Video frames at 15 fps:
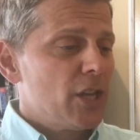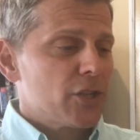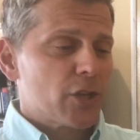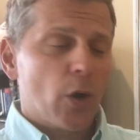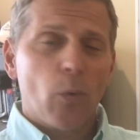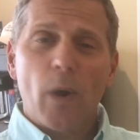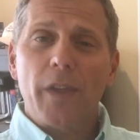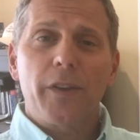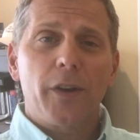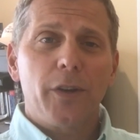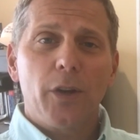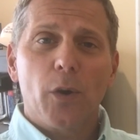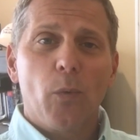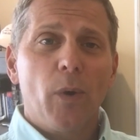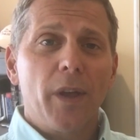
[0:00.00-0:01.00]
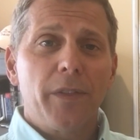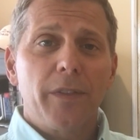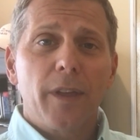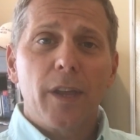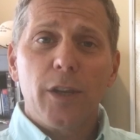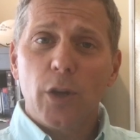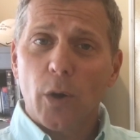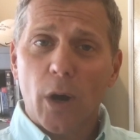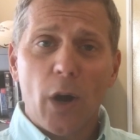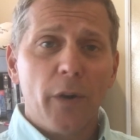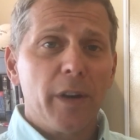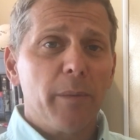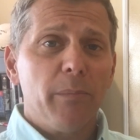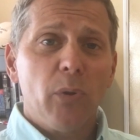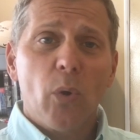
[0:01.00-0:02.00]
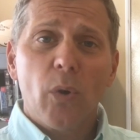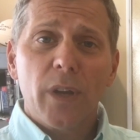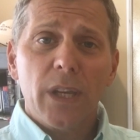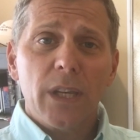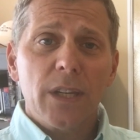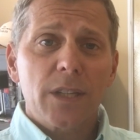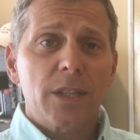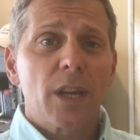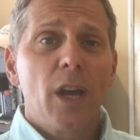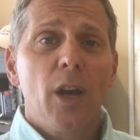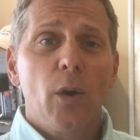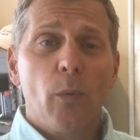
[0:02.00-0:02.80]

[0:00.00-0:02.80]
So whether you're with your own employees,